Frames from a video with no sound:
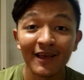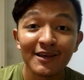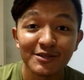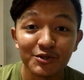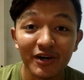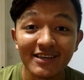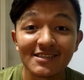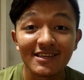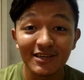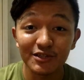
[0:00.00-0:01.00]
So
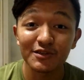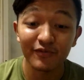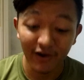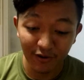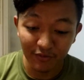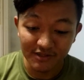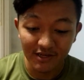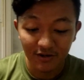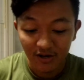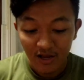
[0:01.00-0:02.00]
guys, here's the final
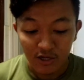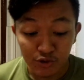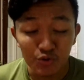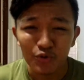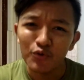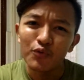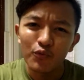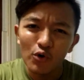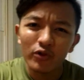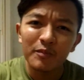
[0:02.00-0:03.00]
result. So you
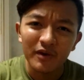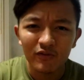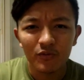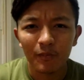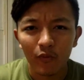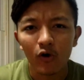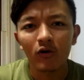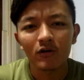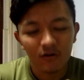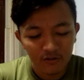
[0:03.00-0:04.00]
roll them into a
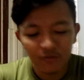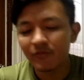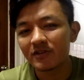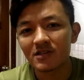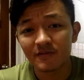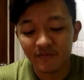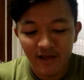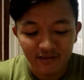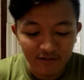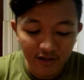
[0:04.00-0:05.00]
ball, or you just
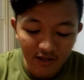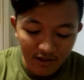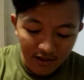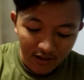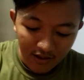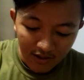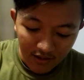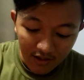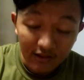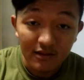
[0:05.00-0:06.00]
flatten it
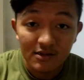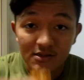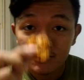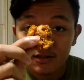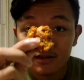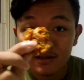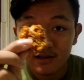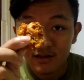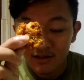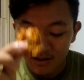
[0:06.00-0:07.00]
like this,
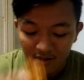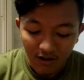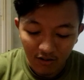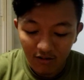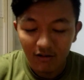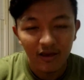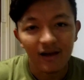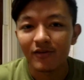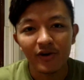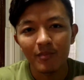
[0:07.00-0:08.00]
or yeah,
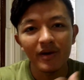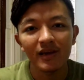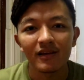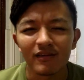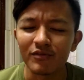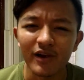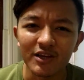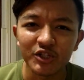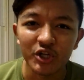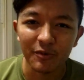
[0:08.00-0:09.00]
you can make it into any
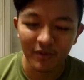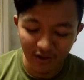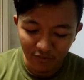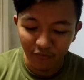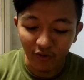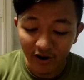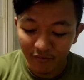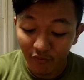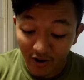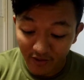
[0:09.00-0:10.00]
shape, and you
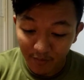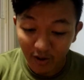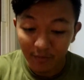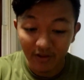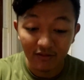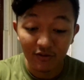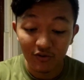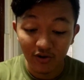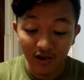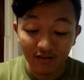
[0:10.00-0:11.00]
fry them up until
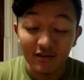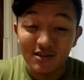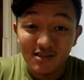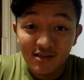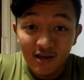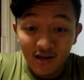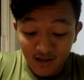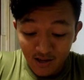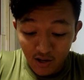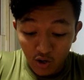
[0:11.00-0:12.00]
you get this
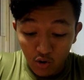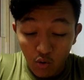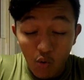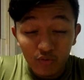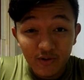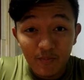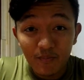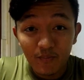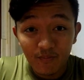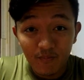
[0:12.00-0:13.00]

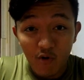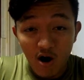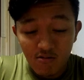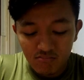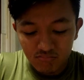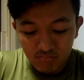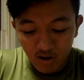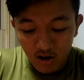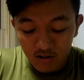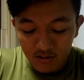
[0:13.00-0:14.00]
golden brown
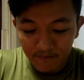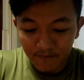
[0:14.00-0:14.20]
color.